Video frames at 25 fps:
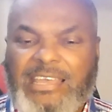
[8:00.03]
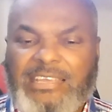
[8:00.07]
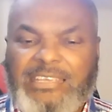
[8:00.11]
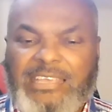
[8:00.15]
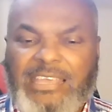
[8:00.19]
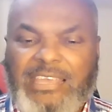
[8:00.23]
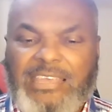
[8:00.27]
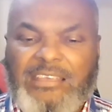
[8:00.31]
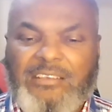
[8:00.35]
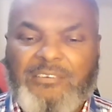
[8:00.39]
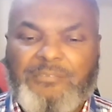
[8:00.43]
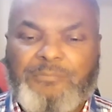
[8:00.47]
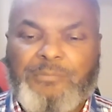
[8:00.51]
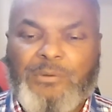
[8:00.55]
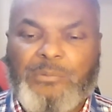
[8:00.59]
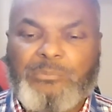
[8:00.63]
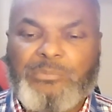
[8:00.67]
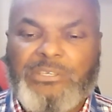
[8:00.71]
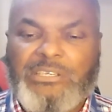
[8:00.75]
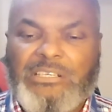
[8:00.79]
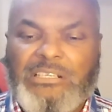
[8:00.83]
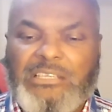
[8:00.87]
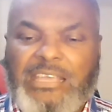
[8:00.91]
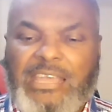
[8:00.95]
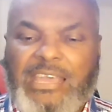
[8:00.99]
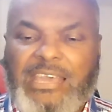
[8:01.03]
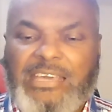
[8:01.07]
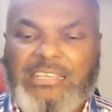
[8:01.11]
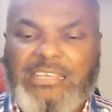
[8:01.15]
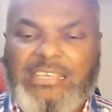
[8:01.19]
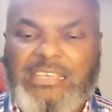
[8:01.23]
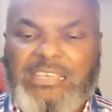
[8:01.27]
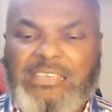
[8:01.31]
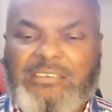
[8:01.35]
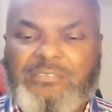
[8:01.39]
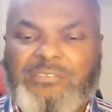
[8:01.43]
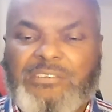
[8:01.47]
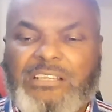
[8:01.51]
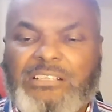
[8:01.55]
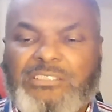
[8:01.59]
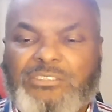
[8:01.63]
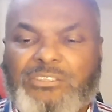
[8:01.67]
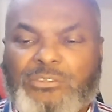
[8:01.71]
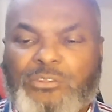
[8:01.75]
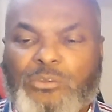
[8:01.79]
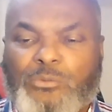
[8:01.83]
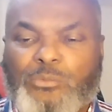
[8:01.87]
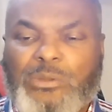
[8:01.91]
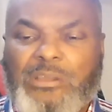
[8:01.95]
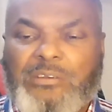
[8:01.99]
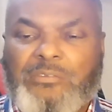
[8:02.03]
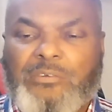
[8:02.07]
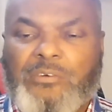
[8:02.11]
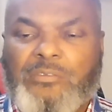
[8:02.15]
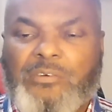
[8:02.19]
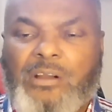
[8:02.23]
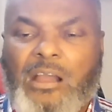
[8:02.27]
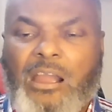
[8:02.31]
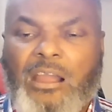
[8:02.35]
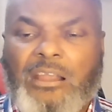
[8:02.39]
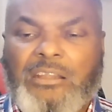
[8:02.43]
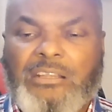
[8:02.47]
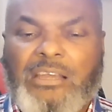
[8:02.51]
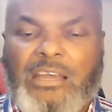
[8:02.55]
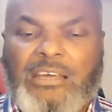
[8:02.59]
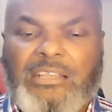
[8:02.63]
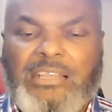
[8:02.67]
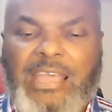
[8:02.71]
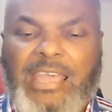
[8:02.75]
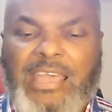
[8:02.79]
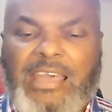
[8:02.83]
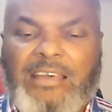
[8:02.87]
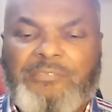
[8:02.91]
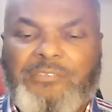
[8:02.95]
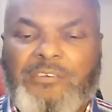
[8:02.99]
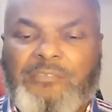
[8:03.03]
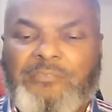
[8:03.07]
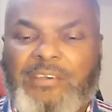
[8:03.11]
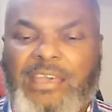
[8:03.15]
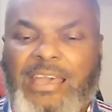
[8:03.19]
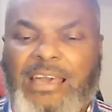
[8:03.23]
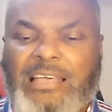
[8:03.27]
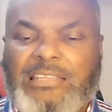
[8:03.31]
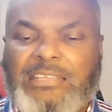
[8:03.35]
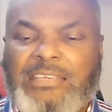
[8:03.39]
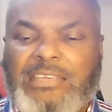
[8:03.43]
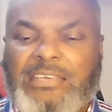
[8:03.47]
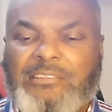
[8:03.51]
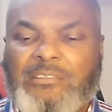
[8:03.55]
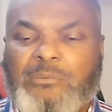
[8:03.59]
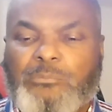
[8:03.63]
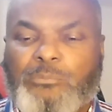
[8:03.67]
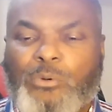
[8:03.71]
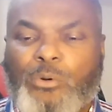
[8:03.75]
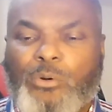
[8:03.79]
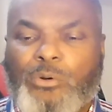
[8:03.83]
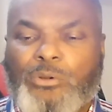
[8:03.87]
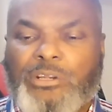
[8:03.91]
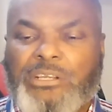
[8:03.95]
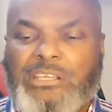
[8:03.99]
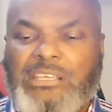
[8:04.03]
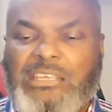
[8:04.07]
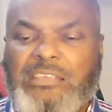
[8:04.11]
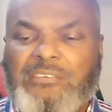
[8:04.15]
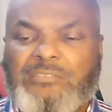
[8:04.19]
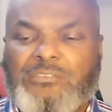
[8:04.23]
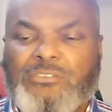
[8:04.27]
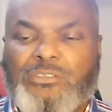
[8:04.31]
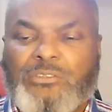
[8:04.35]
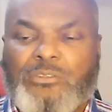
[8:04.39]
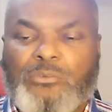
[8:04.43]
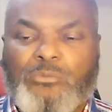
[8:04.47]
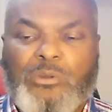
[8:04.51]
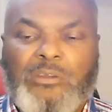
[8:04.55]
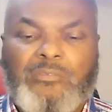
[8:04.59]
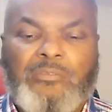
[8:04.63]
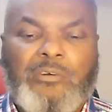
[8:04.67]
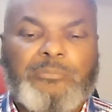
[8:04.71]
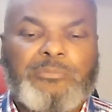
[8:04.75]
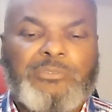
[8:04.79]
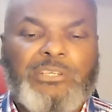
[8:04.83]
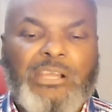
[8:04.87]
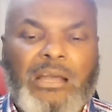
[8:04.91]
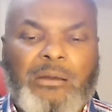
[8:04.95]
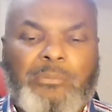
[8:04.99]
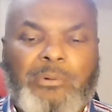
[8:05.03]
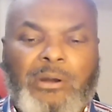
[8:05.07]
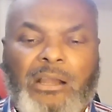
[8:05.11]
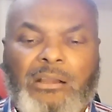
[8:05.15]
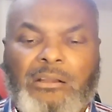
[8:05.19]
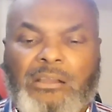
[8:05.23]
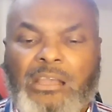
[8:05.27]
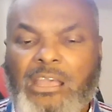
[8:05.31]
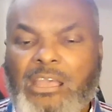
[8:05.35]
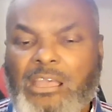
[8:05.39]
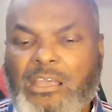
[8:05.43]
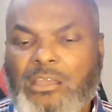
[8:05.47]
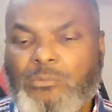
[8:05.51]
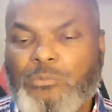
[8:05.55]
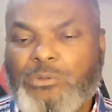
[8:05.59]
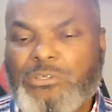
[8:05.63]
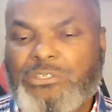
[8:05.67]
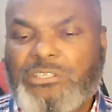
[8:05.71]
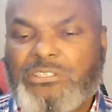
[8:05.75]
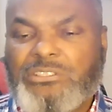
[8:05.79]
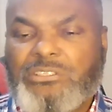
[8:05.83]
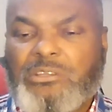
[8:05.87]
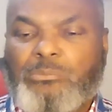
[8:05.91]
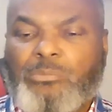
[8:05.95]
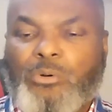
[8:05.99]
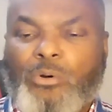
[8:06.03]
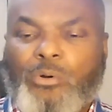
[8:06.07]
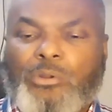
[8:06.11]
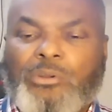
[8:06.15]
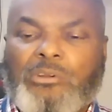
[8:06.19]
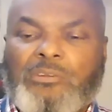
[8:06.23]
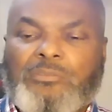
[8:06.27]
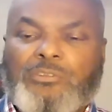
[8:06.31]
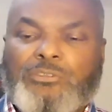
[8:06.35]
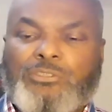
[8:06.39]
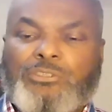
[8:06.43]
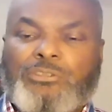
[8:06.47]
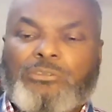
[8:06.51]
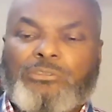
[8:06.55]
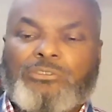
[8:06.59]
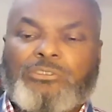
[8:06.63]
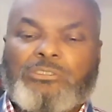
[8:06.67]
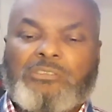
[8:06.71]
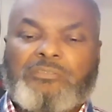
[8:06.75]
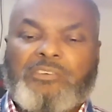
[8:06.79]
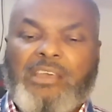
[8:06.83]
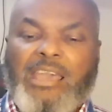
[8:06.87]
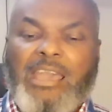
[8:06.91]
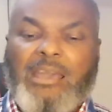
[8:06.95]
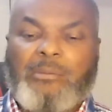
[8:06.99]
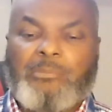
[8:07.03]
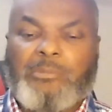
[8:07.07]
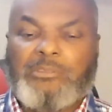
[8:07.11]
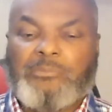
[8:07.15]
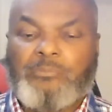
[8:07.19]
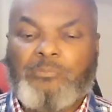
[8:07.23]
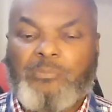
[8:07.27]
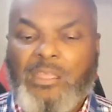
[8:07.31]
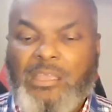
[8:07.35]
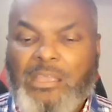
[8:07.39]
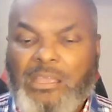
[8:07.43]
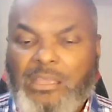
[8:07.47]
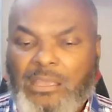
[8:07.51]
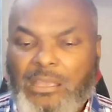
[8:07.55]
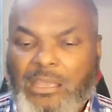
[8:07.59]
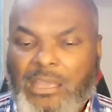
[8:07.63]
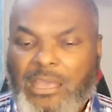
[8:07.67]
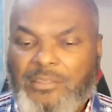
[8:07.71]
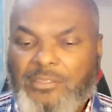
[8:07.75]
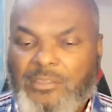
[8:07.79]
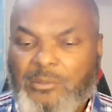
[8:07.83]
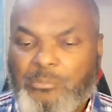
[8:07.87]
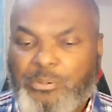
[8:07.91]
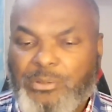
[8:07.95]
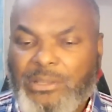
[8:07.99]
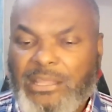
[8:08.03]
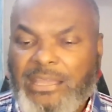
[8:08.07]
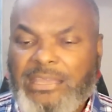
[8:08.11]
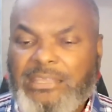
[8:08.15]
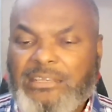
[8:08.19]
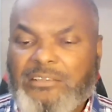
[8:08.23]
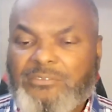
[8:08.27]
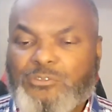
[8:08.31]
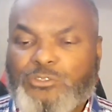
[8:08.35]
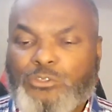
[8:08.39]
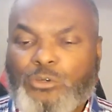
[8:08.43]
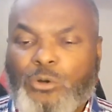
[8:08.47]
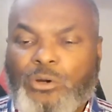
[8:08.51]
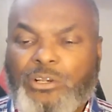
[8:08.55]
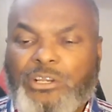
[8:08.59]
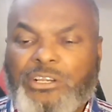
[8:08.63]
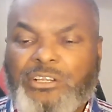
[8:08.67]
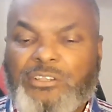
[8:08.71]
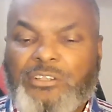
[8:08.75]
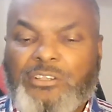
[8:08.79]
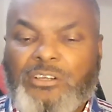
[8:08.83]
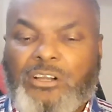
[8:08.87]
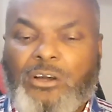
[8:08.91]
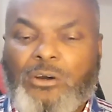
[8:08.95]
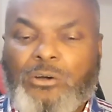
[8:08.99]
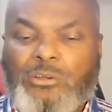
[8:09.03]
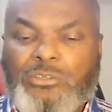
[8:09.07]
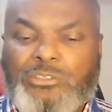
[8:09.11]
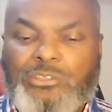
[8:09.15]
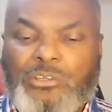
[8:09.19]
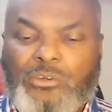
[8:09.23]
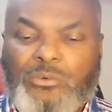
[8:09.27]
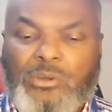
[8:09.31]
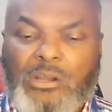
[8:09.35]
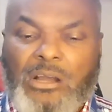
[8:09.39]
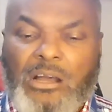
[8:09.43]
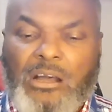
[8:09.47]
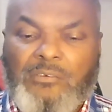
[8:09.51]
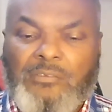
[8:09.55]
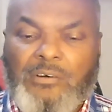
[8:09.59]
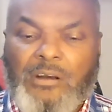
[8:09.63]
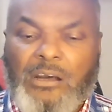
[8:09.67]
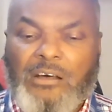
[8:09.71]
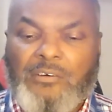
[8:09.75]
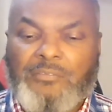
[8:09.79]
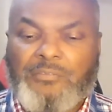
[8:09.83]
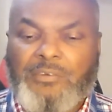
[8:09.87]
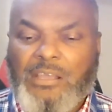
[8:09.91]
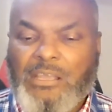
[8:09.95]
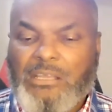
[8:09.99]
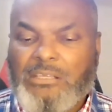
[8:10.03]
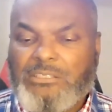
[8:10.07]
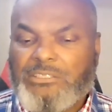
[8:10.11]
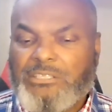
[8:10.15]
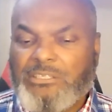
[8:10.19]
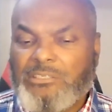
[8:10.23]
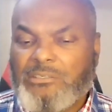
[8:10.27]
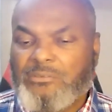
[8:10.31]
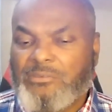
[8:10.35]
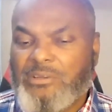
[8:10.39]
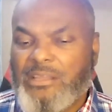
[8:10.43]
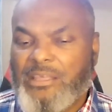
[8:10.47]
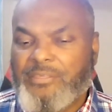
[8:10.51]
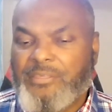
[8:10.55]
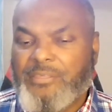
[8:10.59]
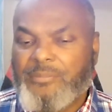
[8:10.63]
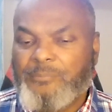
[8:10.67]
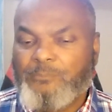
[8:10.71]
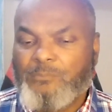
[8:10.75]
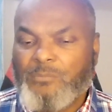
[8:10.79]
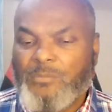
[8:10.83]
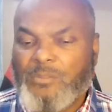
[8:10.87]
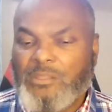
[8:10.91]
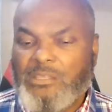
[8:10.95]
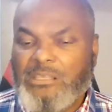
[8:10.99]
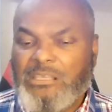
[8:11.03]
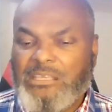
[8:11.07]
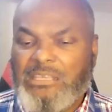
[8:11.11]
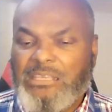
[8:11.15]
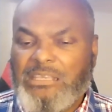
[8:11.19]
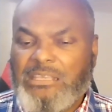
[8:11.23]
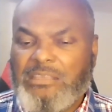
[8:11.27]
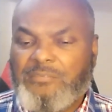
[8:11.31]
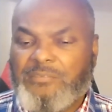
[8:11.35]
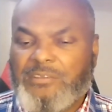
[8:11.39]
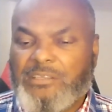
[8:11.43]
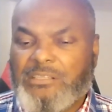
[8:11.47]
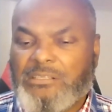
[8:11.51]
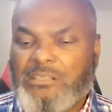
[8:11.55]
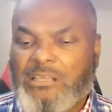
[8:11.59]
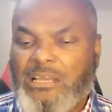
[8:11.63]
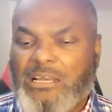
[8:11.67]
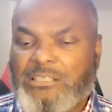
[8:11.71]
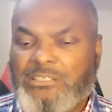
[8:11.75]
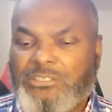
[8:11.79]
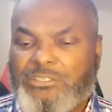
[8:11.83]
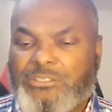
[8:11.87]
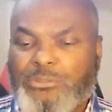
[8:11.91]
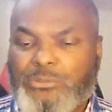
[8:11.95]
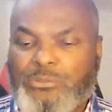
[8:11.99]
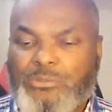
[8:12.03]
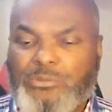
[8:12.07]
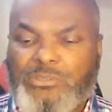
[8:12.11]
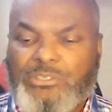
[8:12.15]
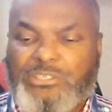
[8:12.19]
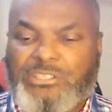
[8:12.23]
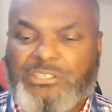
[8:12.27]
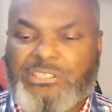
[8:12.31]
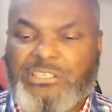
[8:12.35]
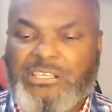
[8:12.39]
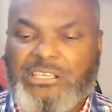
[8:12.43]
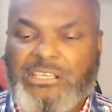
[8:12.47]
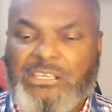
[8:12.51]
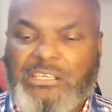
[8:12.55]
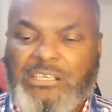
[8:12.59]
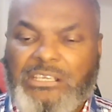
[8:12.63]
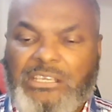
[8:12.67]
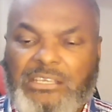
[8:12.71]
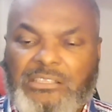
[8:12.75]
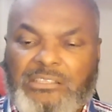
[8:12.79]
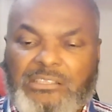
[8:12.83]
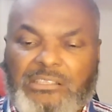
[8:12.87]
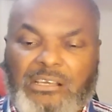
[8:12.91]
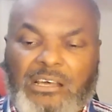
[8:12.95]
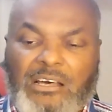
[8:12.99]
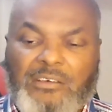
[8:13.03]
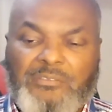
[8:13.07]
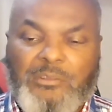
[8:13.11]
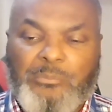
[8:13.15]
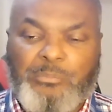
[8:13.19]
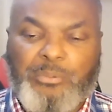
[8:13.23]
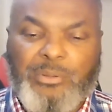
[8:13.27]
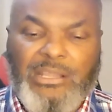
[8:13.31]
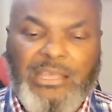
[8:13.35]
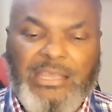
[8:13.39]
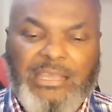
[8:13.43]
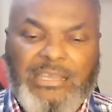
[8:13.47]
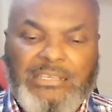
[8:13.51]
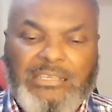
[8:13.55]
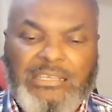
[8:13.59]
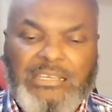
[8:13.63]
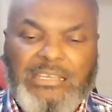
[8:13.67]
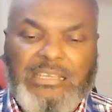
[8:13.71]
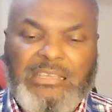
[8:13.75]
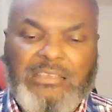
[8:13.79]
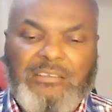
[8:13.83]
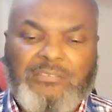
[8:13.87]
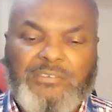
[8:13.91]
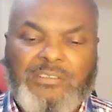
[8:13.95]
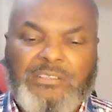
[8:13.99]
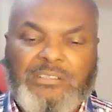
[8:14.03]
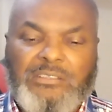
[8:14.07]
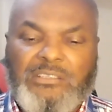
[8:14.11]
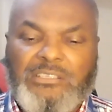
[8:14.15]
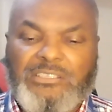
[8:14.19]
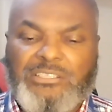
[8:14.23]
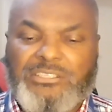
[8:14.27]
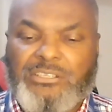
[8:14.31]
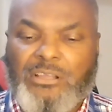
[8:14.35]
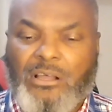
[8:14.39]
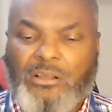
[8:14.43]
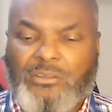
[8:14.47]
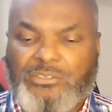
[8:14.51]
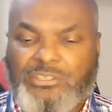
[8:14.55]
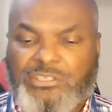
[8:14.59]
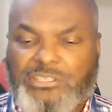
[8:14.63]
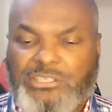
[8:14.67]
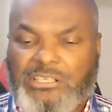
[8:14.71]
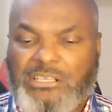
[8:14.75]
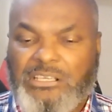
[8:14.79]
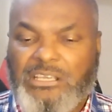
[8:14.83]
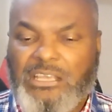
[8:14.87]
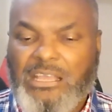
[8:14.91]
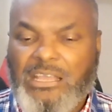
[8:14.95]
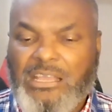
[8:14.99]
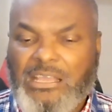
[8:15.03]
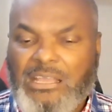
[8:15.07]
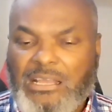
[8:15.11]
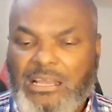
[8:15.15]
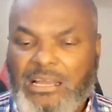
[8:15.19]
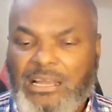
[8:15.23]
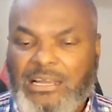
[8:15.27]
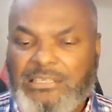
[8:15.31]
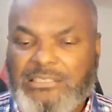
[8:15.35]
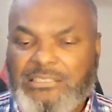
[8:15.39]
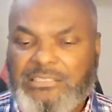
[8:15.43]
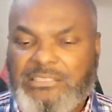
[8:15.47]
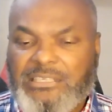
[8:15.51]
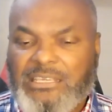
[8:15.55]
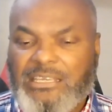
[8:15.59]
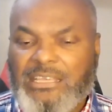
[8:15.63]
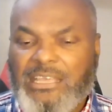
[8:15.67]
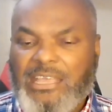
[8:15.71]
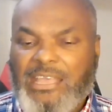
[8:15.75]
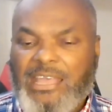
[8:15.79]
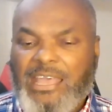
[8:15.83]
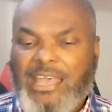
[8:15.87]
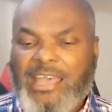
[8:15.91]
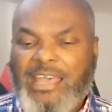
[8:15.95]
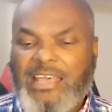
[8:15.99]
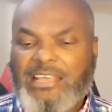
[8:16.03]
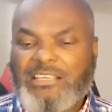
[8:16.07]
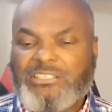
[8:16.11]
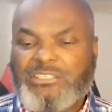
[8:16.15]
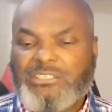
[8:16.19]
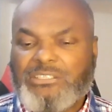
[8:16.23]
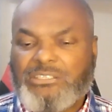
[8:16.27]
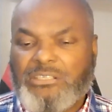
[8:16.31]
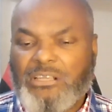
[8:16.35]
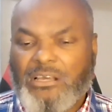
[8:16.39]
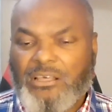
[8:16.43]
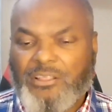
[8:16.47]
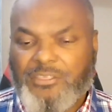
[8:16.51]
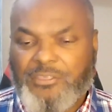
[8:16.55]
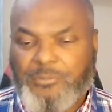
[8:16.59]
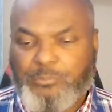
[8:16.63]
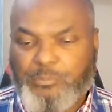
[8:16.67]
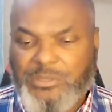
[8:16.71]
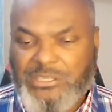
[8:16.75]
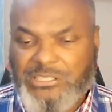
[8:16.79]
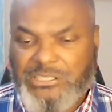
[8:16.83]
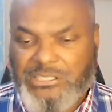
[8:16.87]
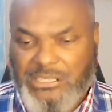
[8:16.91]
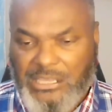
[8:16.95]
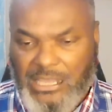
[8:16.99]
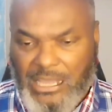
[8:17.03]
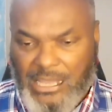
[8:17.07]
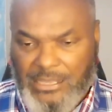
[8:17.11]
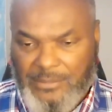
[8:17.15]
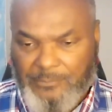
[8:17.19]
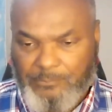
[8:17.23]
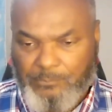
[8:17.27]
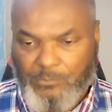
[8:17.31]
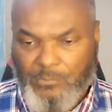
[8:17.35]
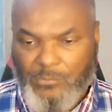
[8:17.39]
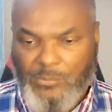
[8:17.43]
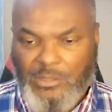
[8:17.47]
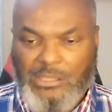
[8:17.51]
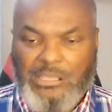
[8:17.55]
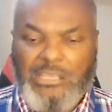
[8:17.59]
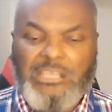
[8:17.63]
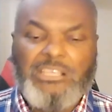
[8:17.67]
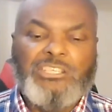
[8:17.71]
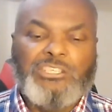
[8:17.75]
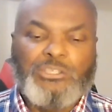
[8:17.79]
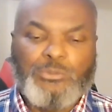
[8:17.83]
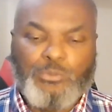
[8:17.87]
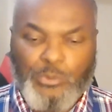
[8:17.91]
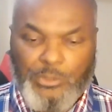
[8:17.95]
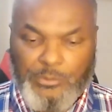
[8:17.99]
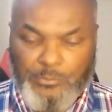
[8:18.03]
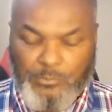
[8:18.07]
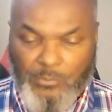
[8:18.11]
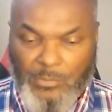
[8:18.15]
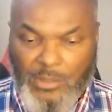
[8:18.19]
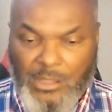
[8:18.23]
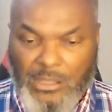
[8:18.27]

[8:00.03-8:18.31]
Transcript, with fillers: gave from Gilead, even unto the river of Arnon, half the valley and the border, even to the river of Jabbok, which is the border of the children of Ammon. And the plain of Jordan and the coast thereof of Chinnereth even unto the sea of the plain, even the salt sea, unto Ashdoth Pisgah, eastward.